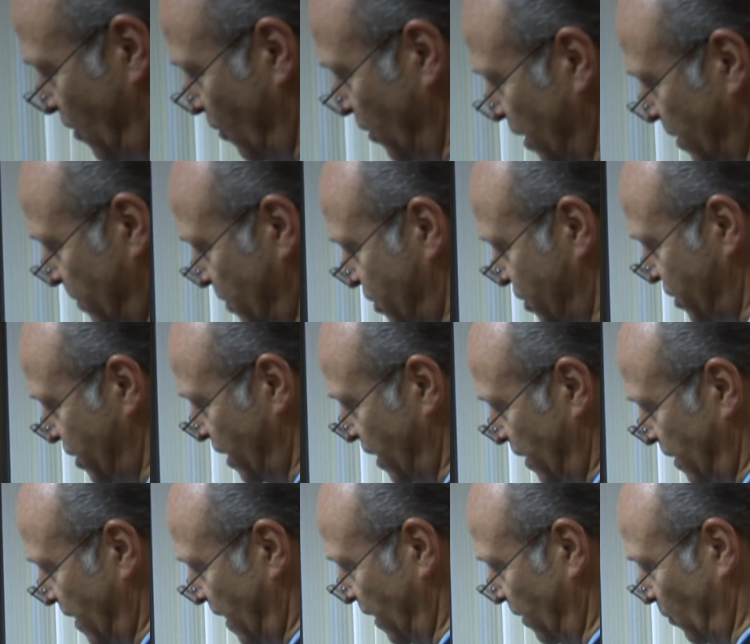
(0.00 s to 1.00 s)
only
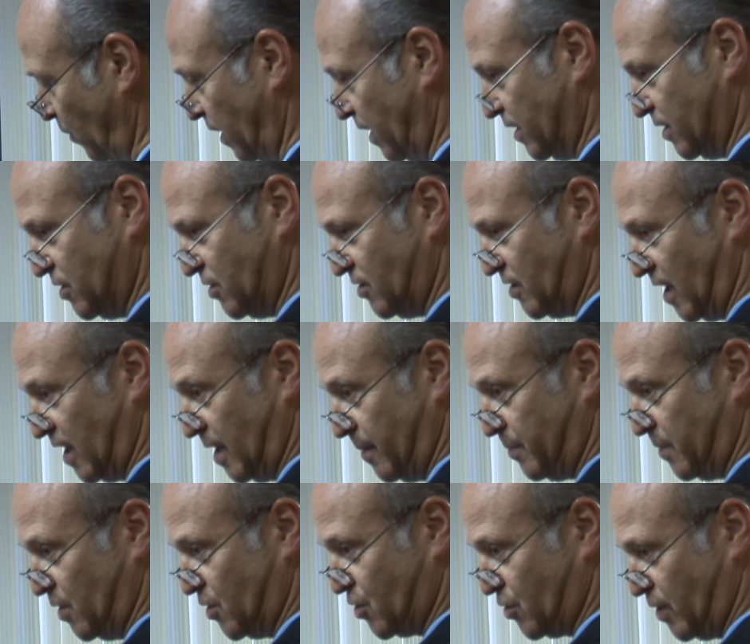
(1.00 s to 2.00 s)
machine that we can set
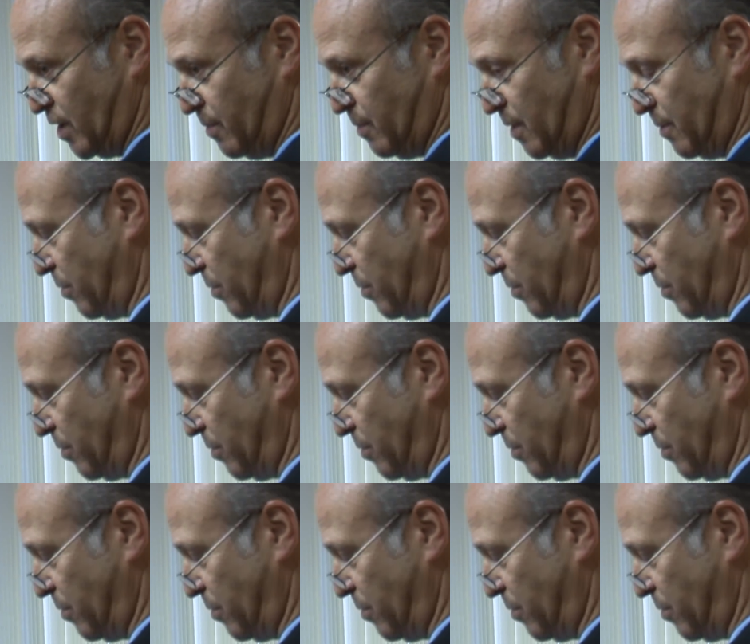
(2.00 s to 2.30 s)
up the treatment